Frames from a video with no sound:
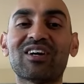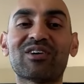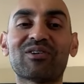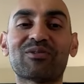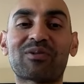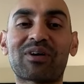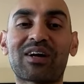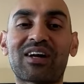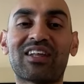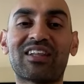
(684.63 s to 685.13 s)

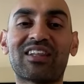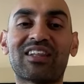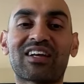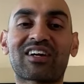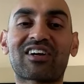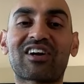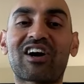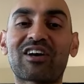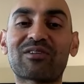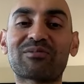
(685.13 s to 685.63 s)
When the
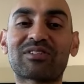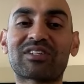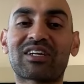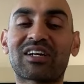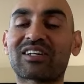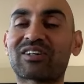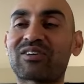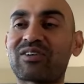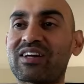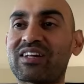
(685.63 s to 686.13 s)
economy
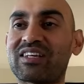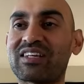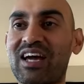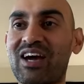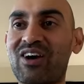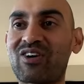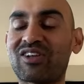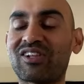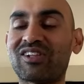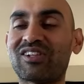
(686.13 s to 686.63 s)
started going
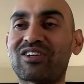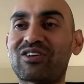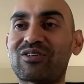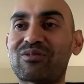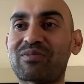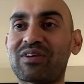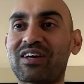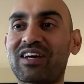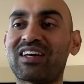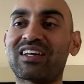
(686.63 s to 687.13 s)
down a little
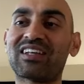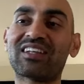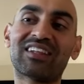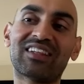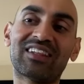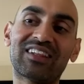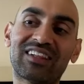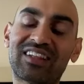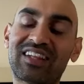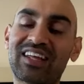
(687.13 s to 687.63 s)
bit,
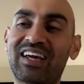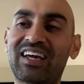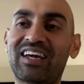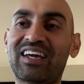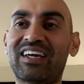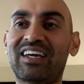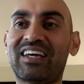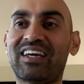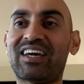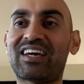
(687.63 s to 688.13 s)

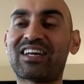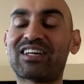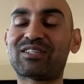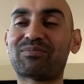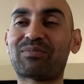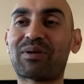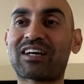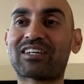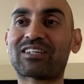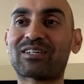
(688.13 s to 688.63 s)
they hit us
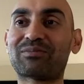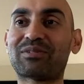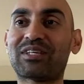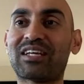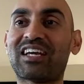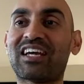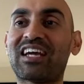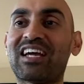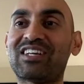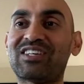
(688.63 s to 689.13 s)
back up
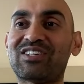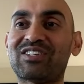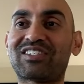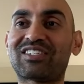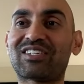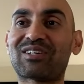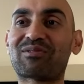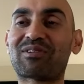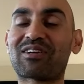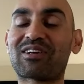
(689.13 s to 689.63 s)
saying, "Hey, do you
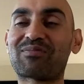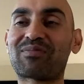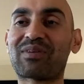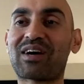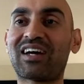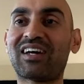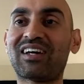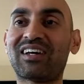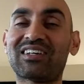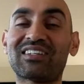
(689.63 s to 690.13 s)
still want to
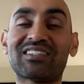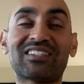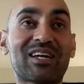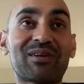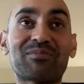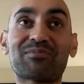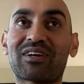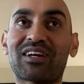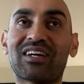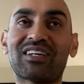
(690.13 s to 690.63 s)
buy it?
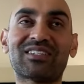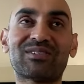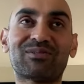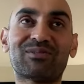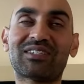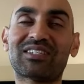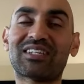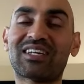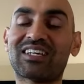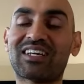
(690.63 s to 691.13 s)
Same price." And
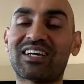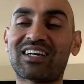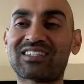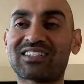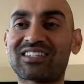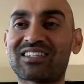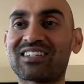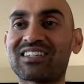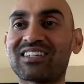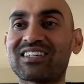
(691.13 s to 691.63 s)
we said yes.